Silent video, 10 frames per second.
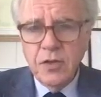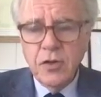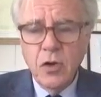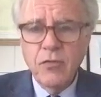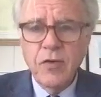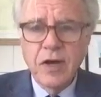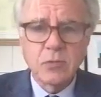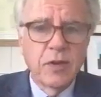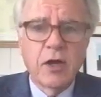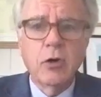in the
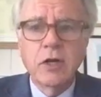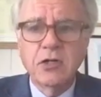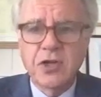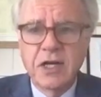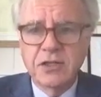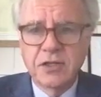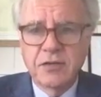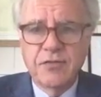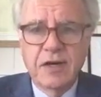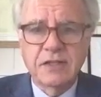Novavax one, they couldn't change
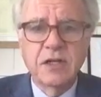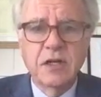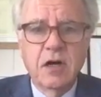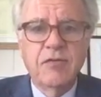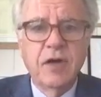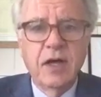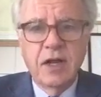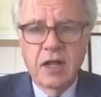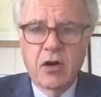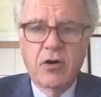it fast enough
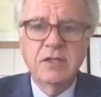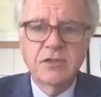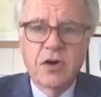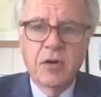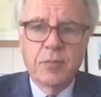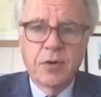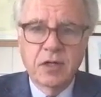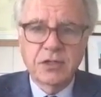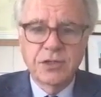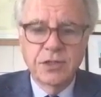and had already started
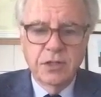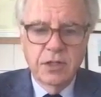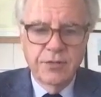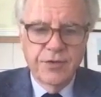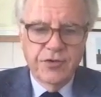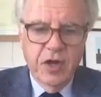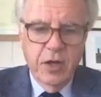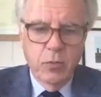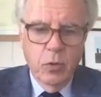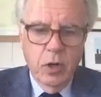production of the
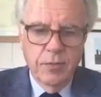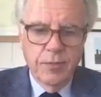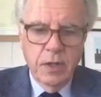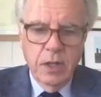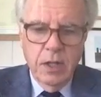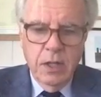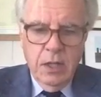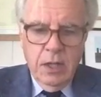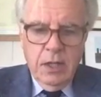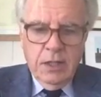JN1.
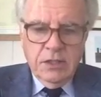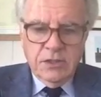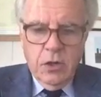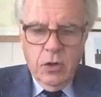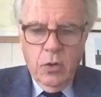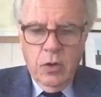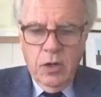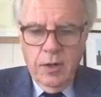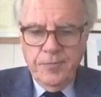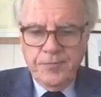
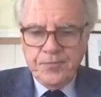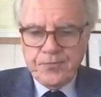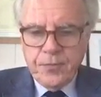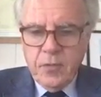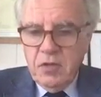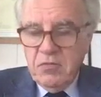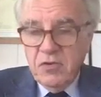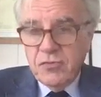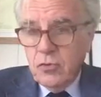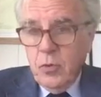So
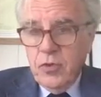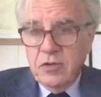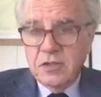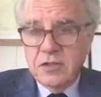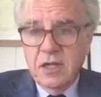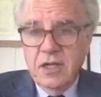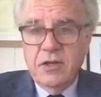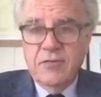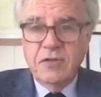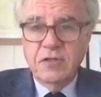there's a
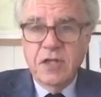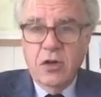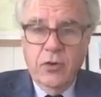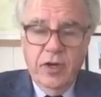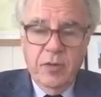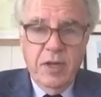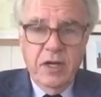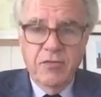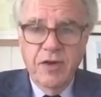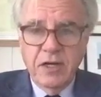slight difference, not only in
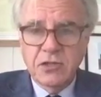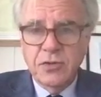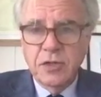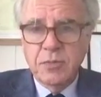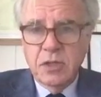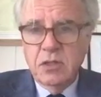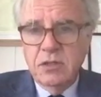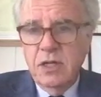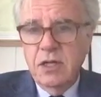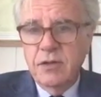manufacturing, but
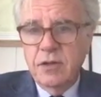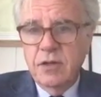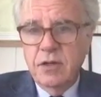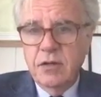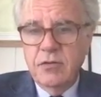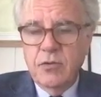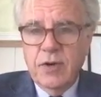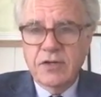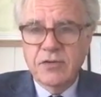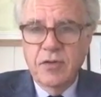in the
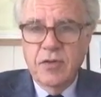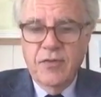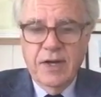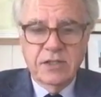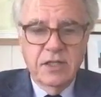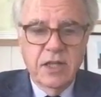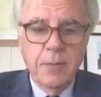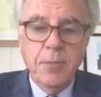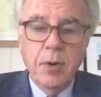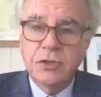direction of the vaccine.
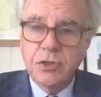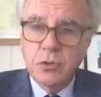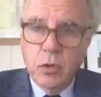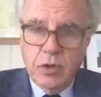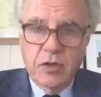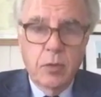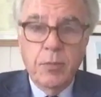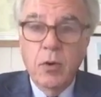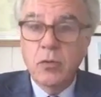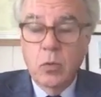They both should work. They're
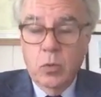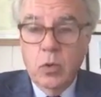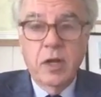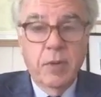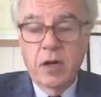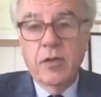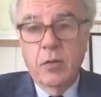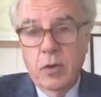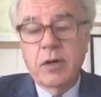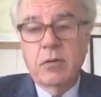both working better
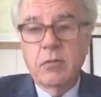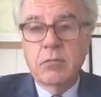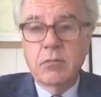than what